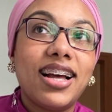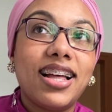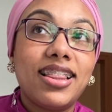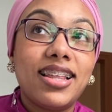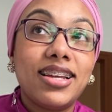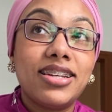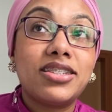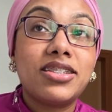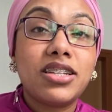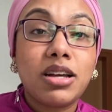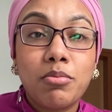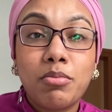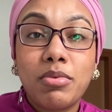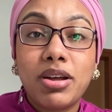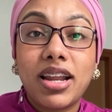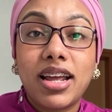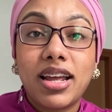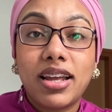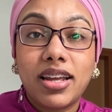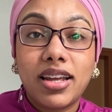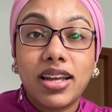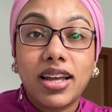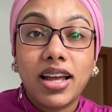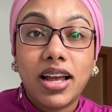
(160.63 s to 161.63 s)
there's someone
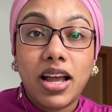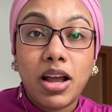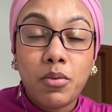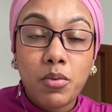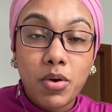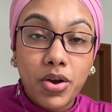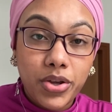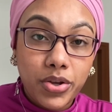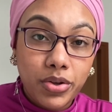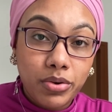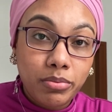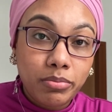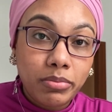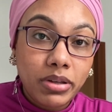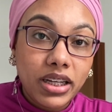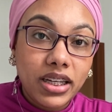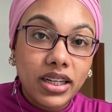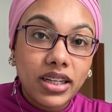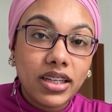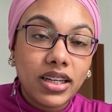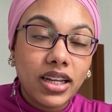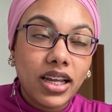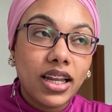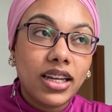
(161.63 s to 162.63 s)
I want you to
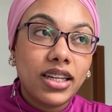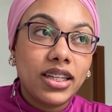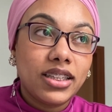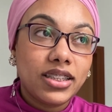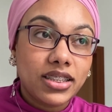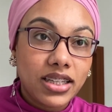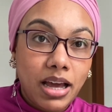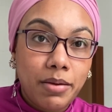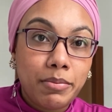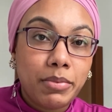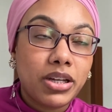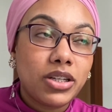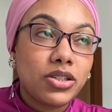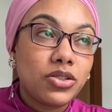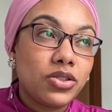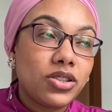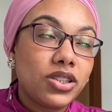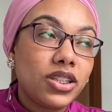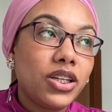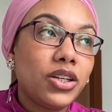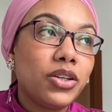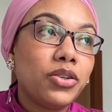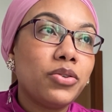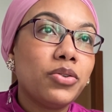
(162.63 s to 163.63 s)
meet, and he's coming to
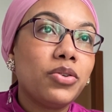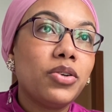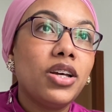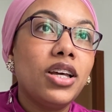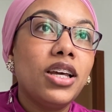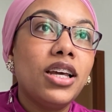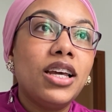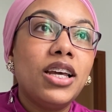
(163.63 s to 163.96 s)
see you.